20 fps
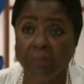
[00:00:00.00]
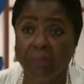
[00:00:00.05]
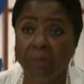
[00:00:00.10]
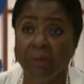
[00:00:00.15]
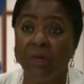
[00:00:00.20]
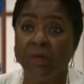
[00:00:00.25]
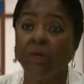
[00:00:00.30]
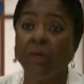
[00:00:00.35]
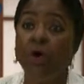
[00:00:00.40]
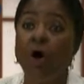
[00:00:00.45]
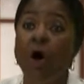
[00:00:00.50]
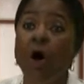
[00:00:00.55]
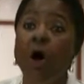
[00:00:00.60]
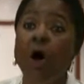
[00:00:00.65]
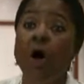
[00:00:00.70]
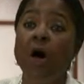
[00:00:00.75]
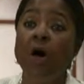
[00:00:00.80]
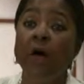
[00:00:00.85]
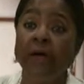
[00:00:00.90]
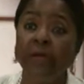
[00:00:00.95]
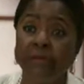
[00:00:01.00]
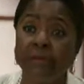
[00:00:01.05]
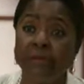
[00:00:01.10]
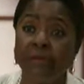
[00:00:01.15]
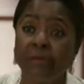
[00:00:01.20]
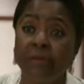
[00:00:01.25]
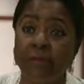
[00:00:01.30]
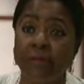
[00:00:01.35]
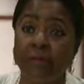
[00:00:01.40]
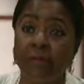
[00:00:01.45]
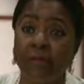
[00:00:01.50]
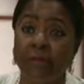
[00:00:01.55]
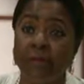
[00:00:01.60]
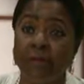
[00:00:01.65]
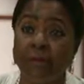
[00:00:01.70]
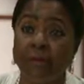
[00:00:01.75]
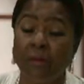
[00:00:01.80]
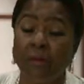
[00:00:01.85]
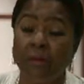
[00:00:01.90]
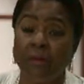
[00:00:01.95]
Because
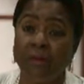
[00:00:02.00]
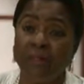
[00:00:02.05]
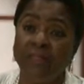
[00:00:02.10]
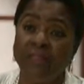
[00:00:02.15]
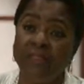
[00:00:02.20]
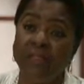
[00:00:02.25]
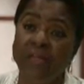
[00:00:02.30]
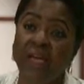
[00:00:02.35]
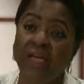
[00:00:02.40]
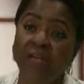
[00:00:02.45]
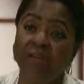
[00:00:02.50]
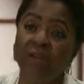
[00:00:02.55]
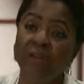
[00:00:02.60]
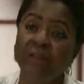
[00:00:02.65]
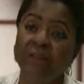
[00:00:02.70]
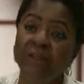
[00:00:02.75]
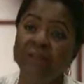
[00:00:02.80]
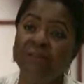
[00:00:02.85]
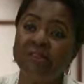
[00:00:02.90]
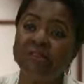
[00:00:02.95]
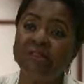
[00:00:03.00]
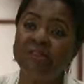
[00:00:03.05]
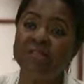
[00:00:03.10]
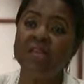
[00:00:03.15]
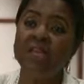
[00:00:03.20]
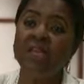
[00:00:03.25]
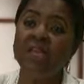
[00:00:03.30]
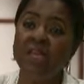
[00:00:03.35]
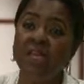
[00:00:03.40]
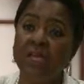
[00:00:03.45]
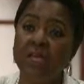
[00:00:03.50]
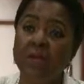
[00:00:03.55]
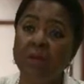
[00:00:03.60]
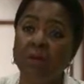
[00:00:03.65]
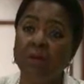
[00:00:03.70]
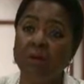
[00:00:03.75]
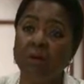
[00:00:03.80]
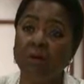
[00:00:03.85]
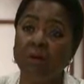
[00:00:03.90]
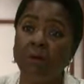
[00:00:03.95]
they couldn't see
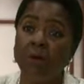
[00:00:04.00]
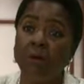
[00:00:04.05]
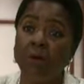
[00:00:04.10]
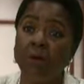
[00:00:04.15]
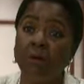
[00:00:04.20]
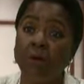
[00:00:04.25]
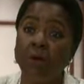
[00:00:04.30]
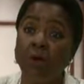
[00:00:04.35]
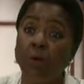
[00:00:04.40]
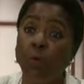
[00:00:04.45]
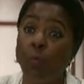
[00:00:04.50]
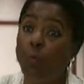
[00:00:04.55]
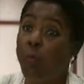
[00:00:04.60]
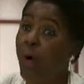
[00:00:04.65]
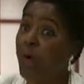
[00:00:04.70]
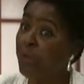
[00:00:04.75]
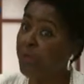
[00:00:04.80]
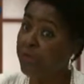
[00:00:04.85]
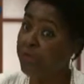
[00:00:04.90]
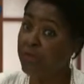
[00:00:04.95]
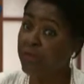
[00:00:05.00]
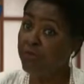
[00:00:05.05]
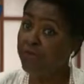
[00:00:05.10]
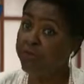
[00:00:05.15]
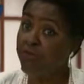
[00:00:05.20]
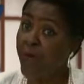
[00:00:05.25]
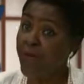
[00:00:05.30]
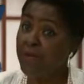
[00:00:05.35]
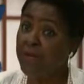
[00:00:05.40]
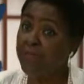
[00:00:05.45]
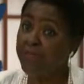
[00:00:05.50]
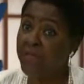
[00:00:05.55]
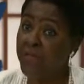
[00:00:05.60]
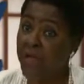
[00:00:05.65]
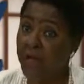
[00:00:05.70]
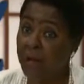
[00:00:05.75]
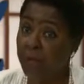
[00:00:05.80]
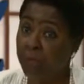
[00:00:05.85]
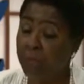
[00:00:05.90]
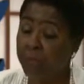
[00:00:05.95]
what was in front of
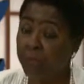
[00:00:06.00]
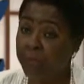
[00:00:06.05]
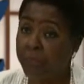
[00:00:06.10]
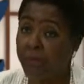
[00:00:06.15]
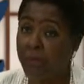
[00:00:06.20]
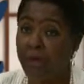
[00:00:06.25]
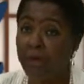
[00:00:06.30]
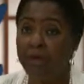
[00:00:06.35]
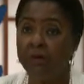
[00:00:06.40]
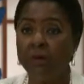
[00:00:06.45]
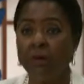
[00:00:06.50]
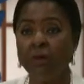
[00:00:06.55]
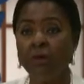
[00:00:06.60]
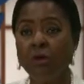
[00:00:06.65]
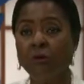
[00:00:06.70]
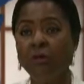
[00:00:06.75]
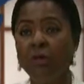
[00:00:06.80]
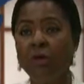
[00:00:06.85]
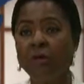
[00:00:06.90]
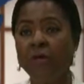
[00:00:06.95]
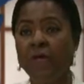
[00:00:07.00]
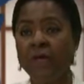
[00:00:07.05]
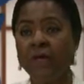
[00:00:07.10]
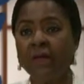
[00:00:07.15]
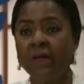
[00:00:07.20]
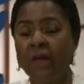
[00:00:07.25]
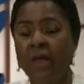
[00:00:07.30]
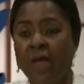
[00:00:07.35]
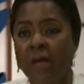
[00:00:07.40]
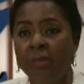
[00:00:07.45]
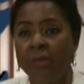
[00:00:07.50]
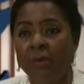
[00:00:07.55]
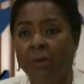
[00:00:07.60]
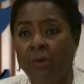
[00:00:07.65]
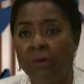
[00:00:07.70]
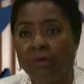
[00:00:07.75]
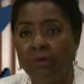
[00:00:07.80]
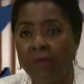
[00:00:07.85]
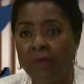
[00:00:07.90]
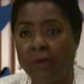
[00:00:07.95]
them. Do you know that can happen
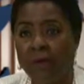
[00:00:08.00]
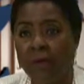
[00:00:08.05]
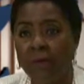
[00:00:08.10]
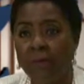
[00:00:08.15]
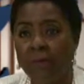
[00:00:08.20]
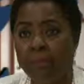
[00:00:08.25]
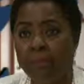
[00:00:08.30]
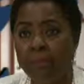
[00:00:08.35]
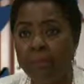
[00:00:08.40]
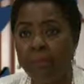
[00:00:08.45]
all the time?